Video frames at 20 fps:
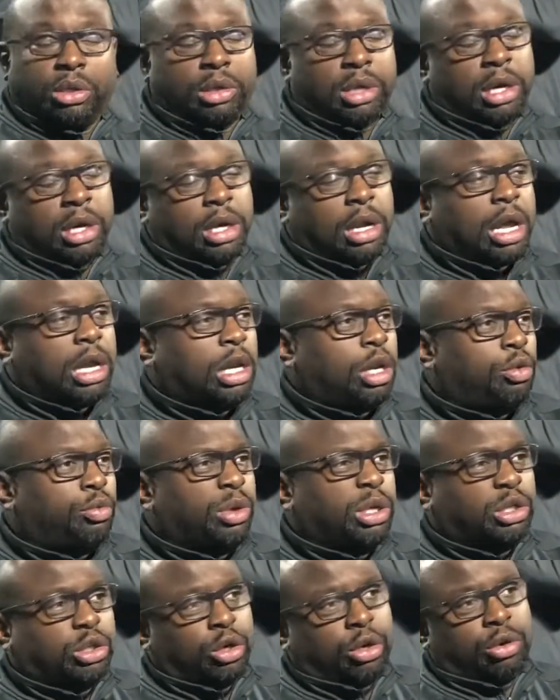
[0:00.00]
at a
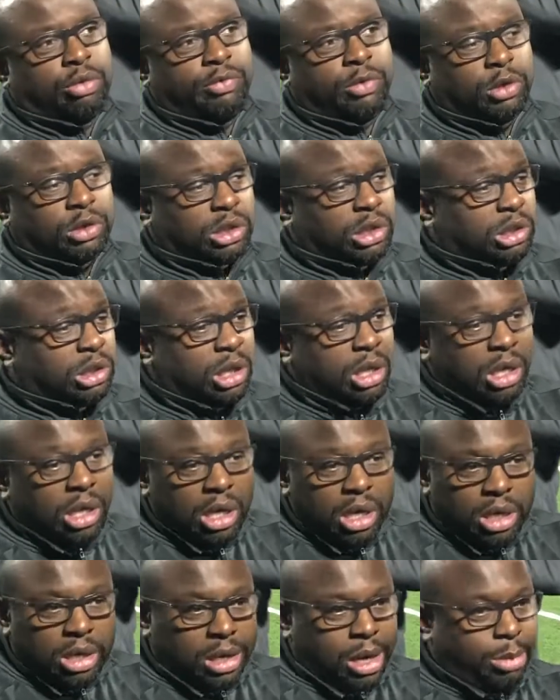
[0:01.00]
90-degree turn versus
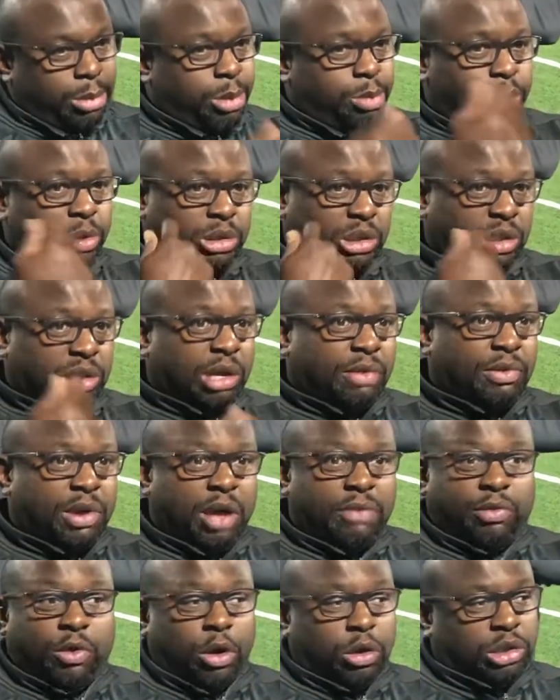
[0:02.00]
I'm going to put you 7.5
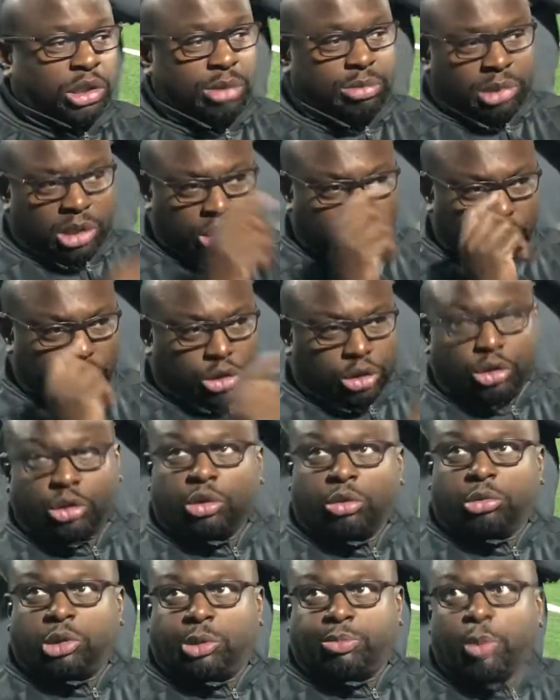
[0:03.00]
yards deep and just
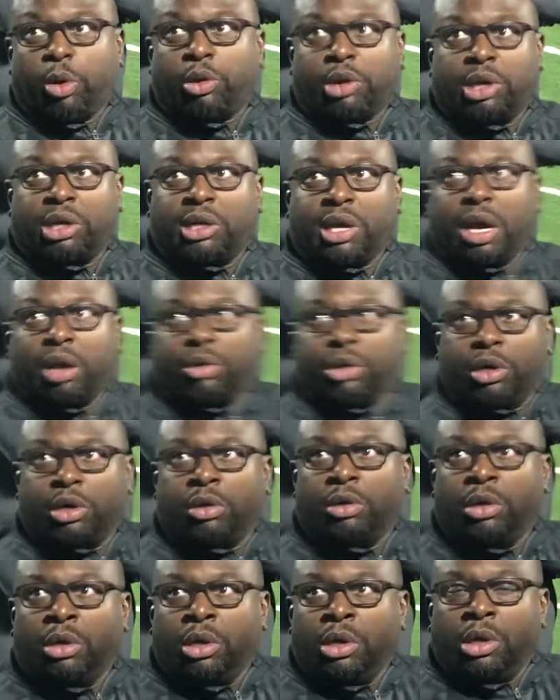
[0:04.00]
yourself smoking it downhill.
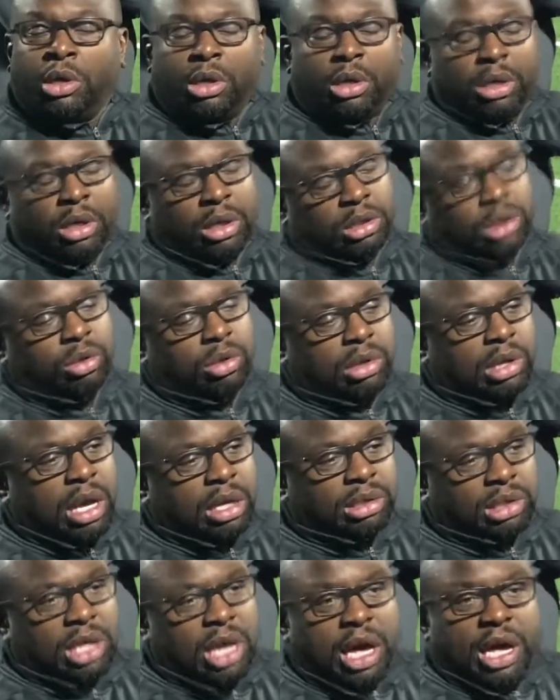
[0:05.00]
So it
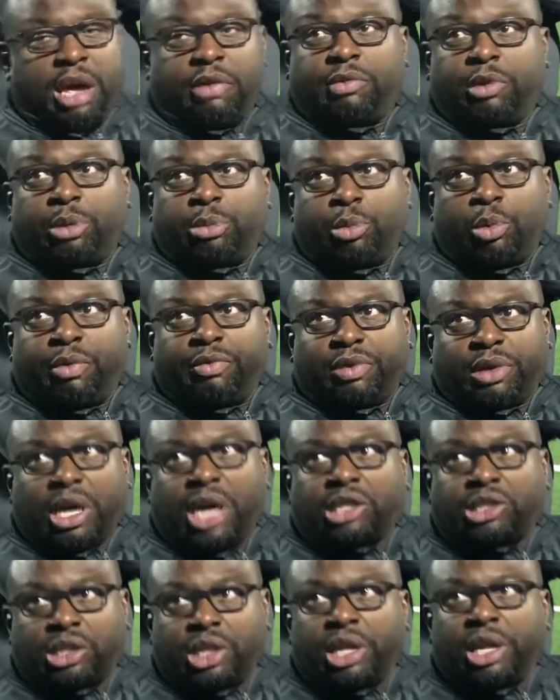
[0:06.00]
allows the guy to have a little more
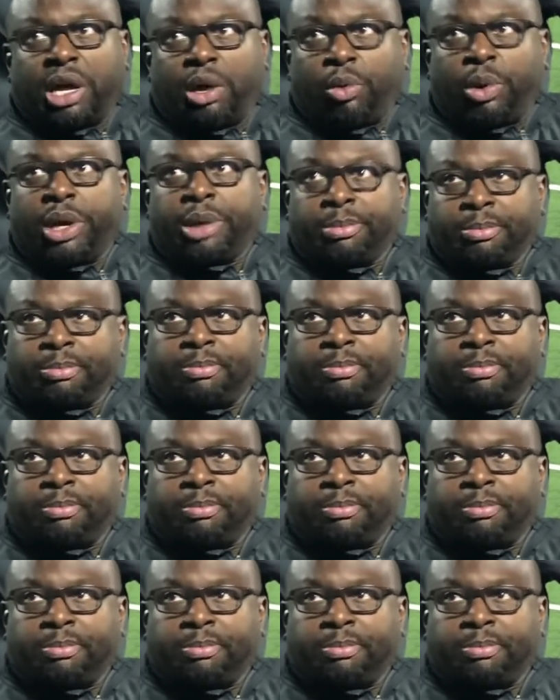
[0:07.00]
velocity that way.